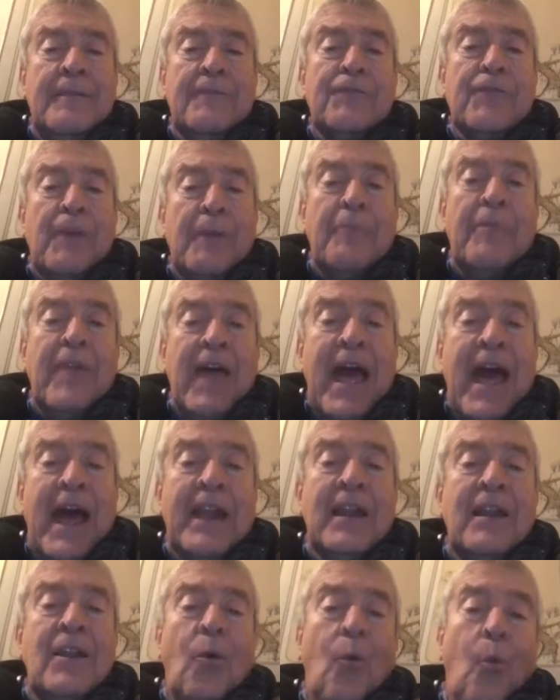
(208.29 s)
from
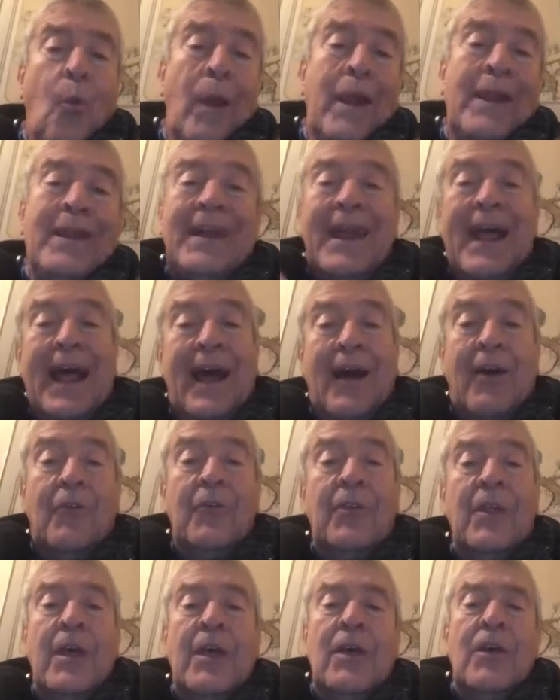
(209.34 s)
that went
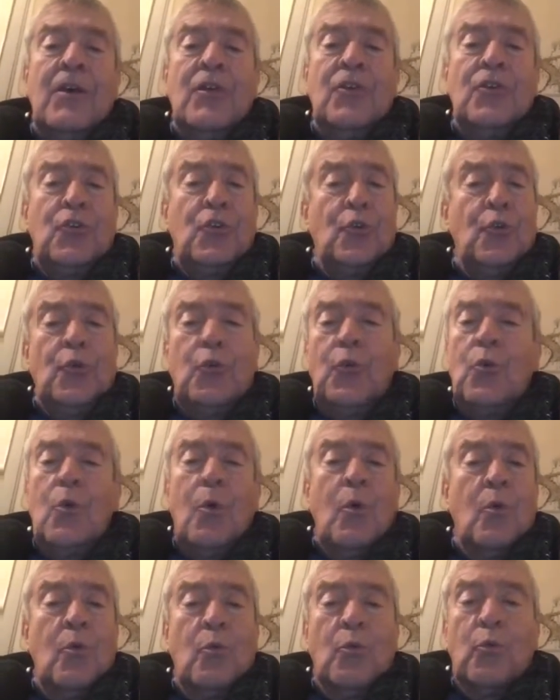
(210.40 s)
down
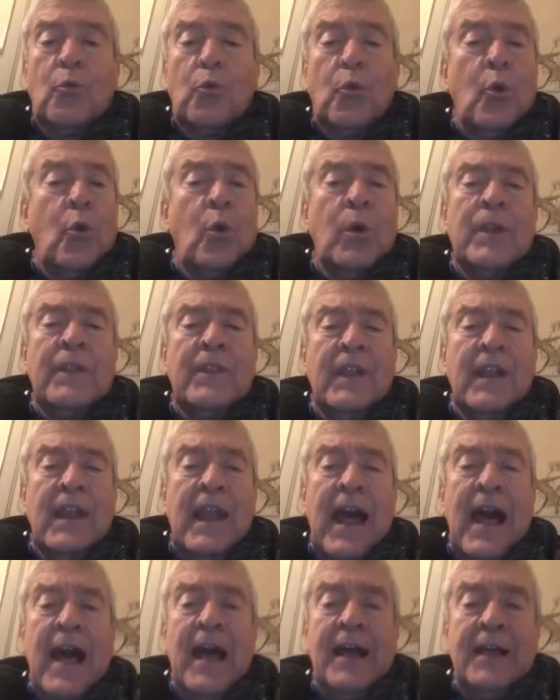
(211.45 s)
to ruin the
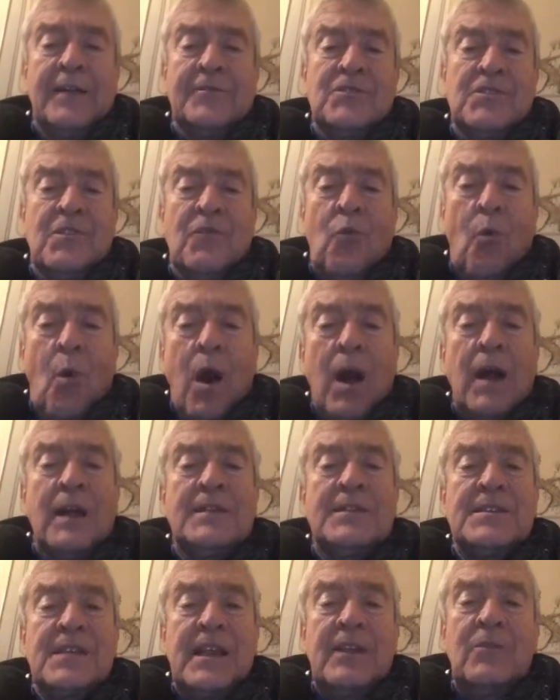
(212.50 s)
lives of
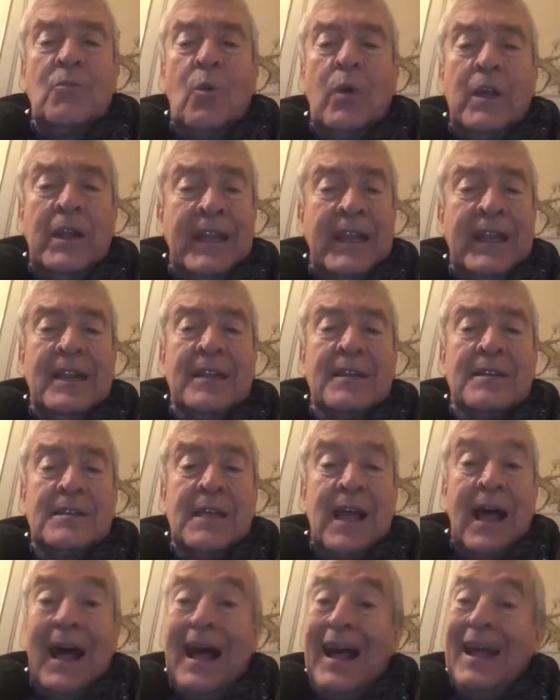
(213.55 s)
Juans and Juanitas.
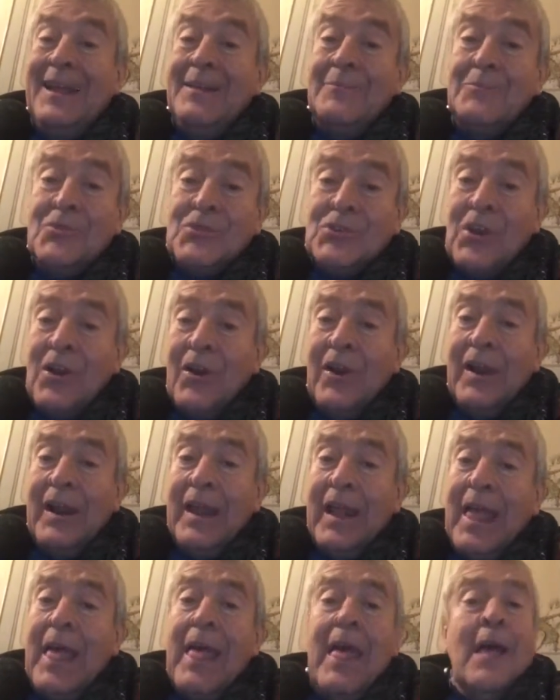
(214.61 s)
I am
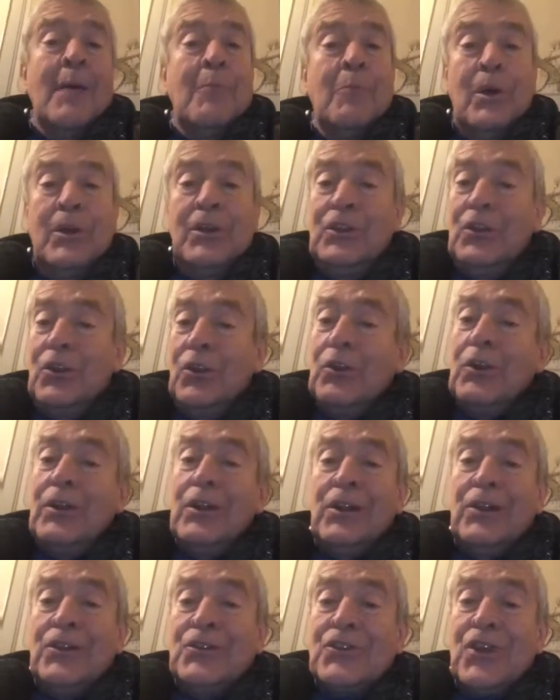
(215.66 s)
sorry, but your
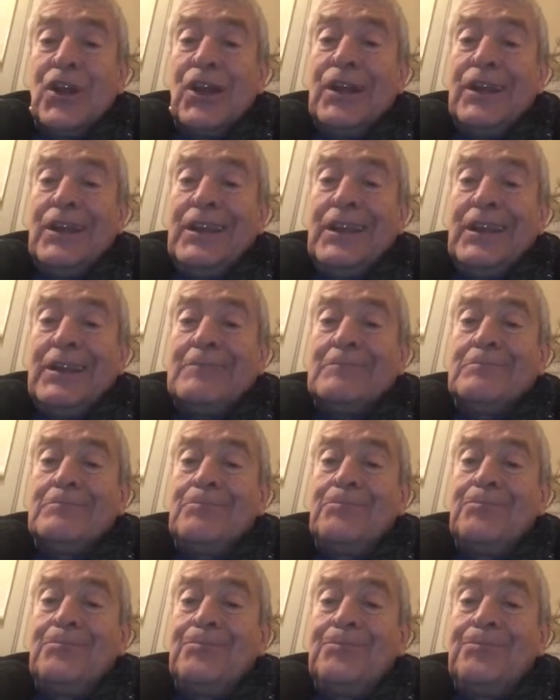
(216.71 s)
little Johnny
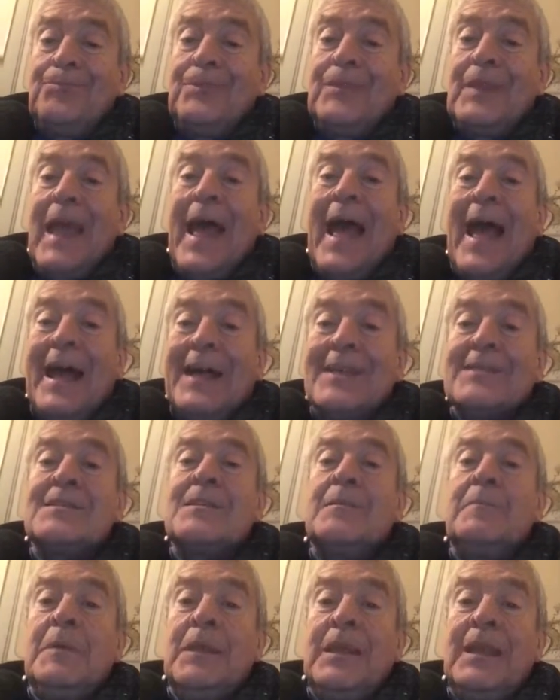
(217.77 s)
has
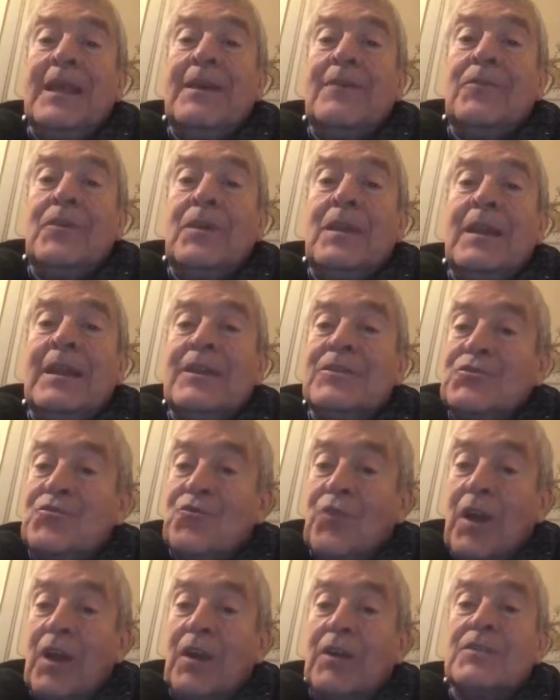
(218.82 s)
to be given his
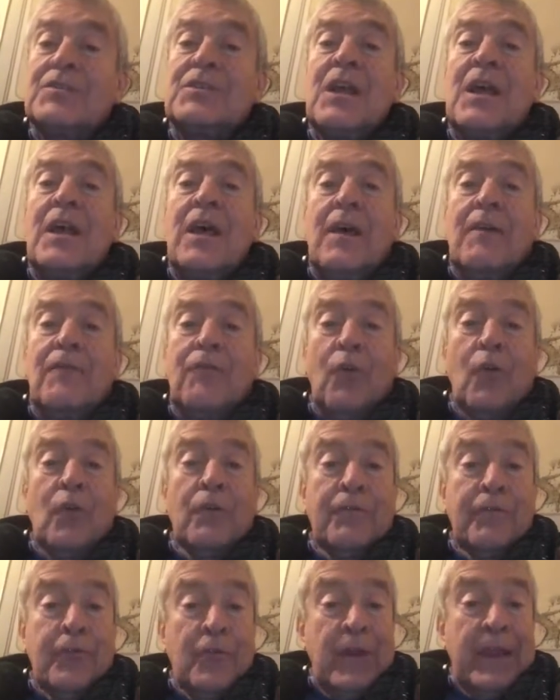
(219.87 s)
drugs for
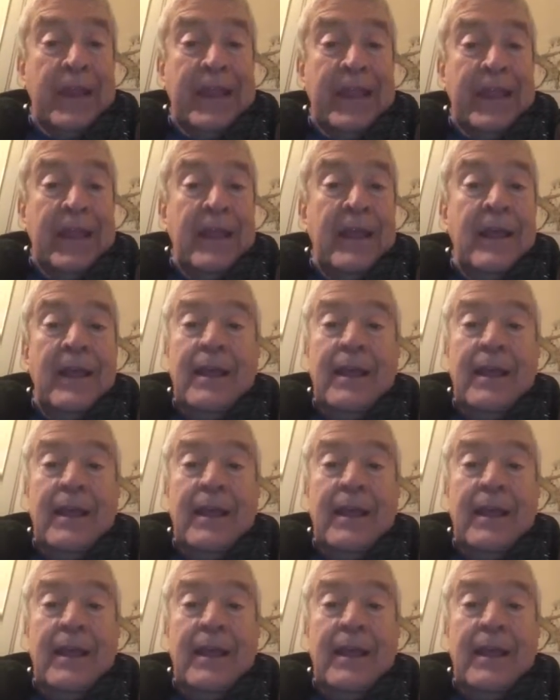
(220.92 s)
free.